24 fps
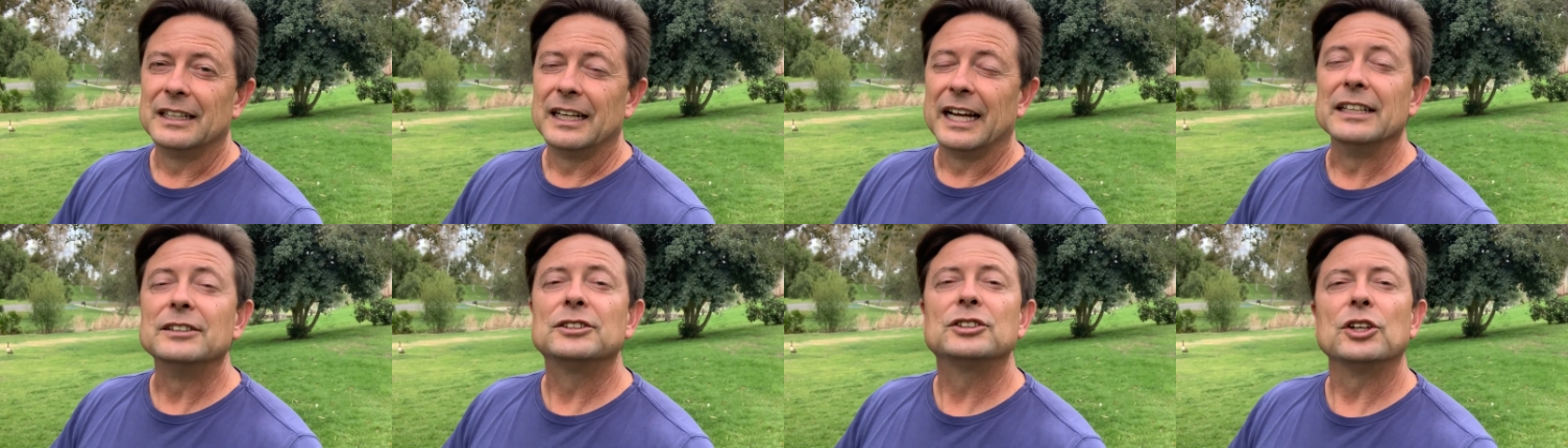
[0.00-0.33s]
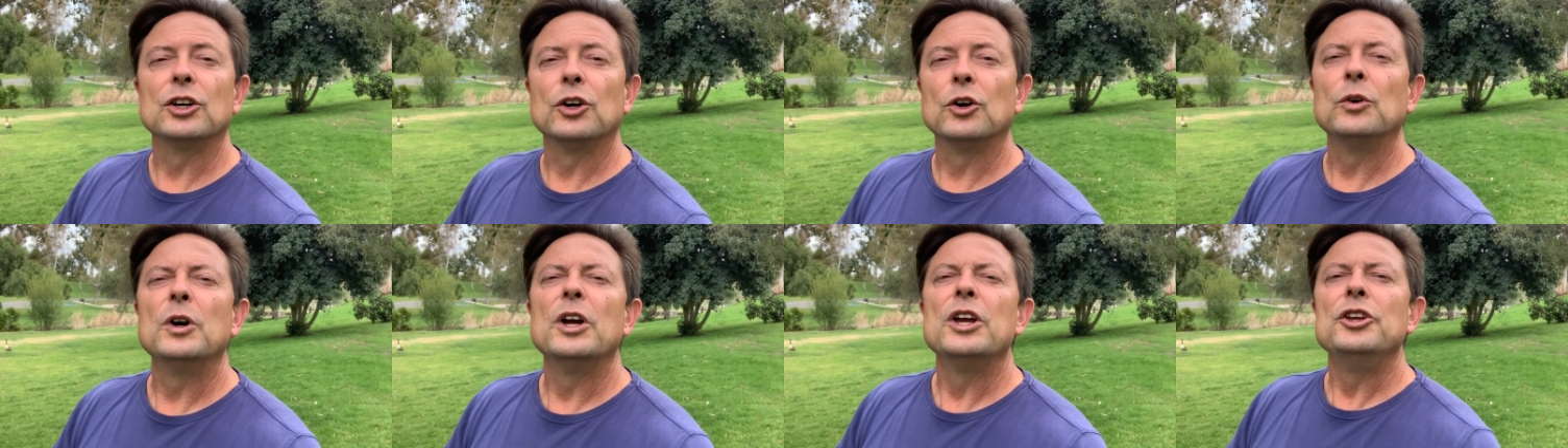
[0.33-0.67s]
And
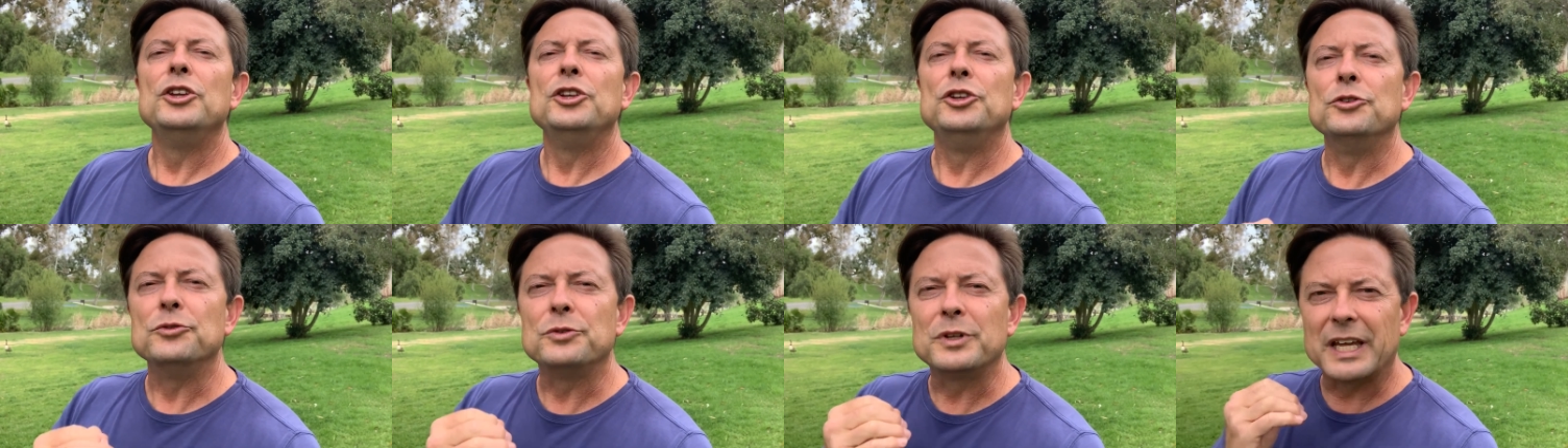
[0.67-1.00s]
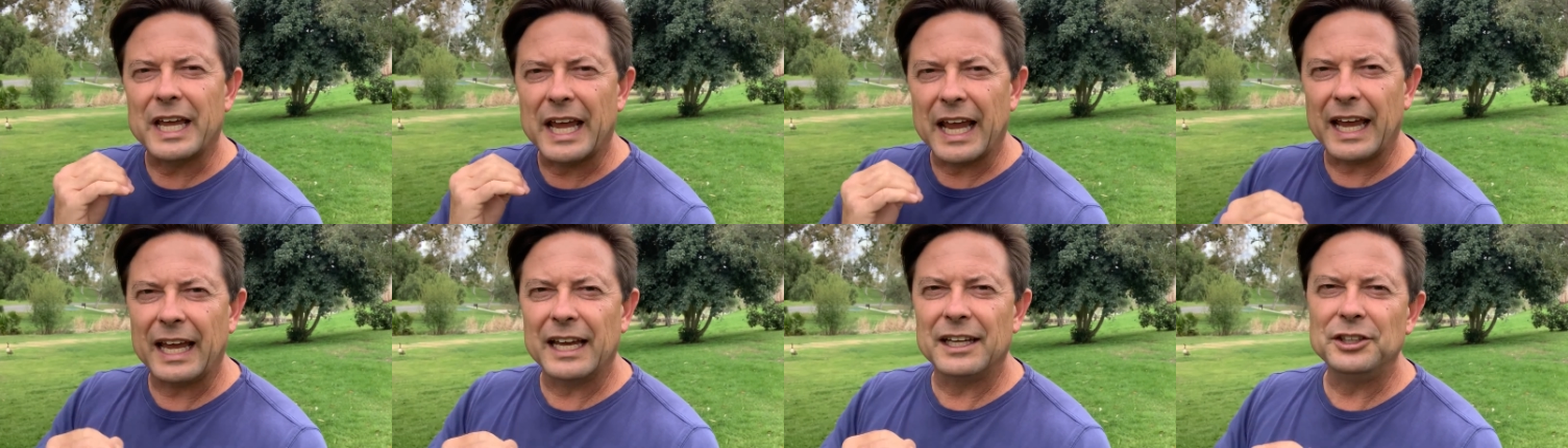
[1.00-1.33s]
so you
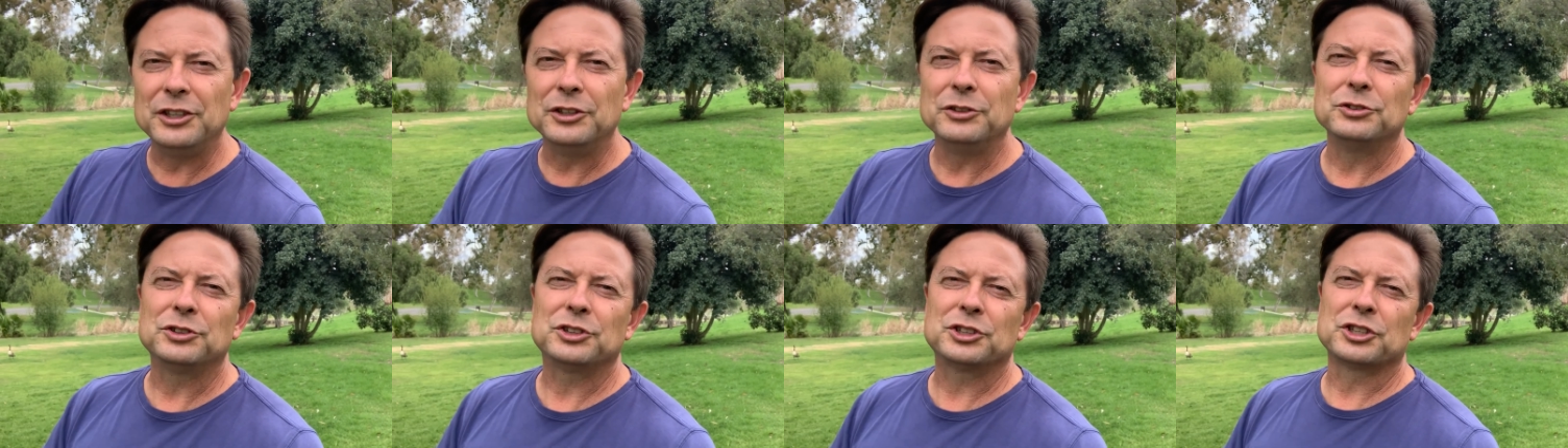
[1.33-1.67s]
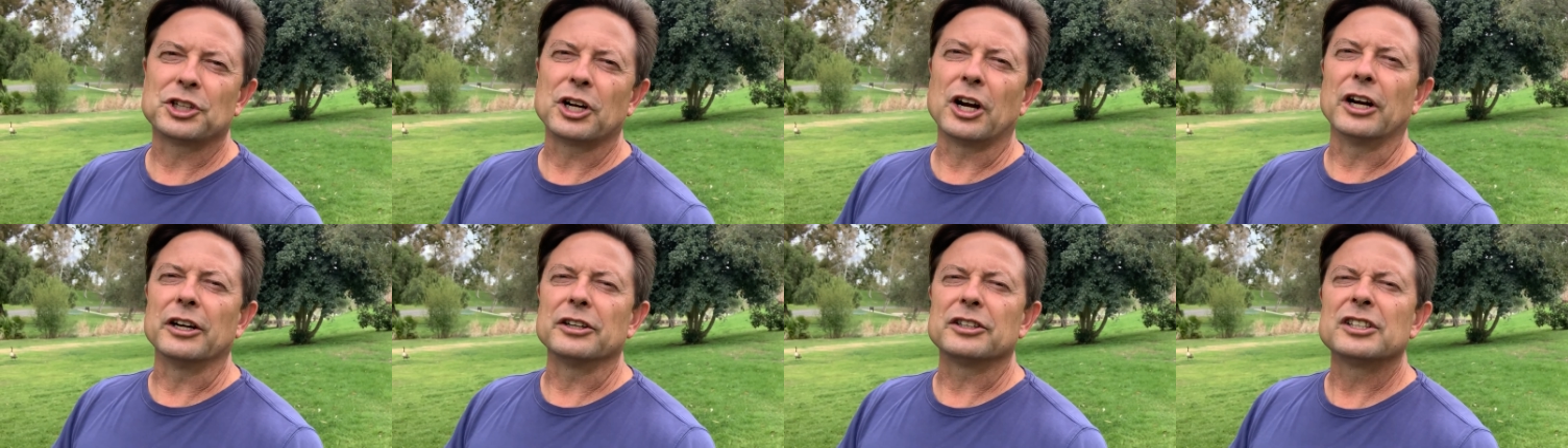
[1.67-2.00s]
can use
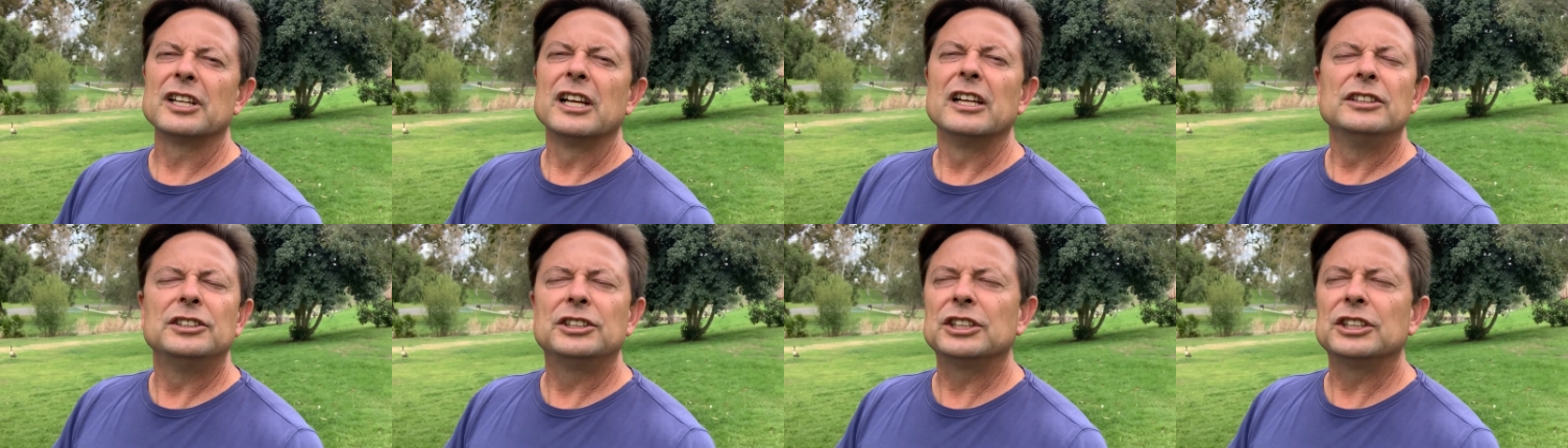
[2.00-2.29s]
charts.